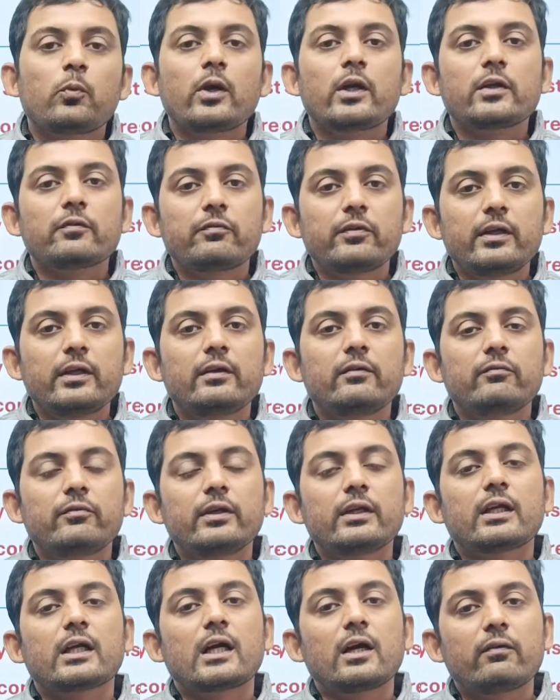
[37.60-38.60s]
points we
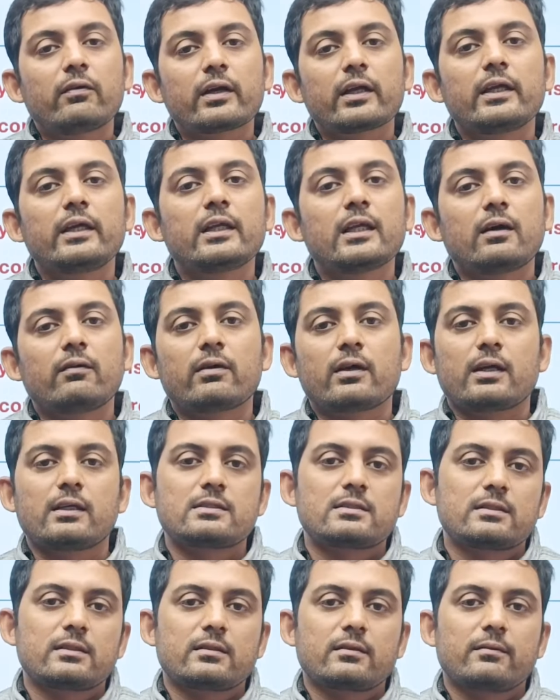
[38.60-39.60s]
will cover in our
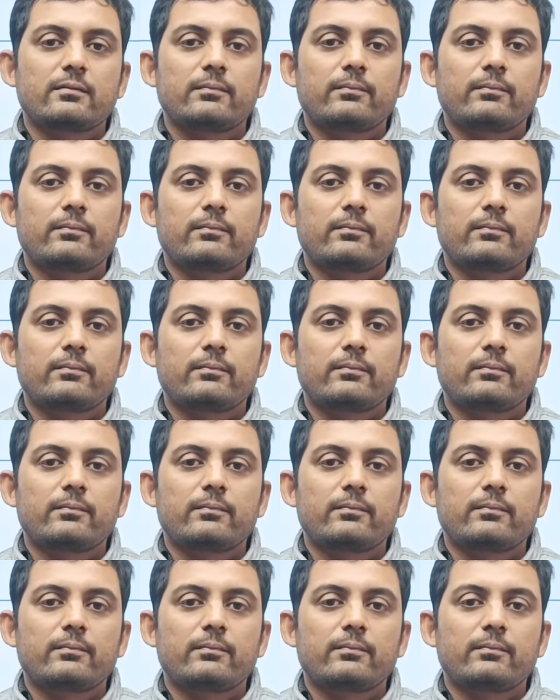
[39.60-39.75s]
answer.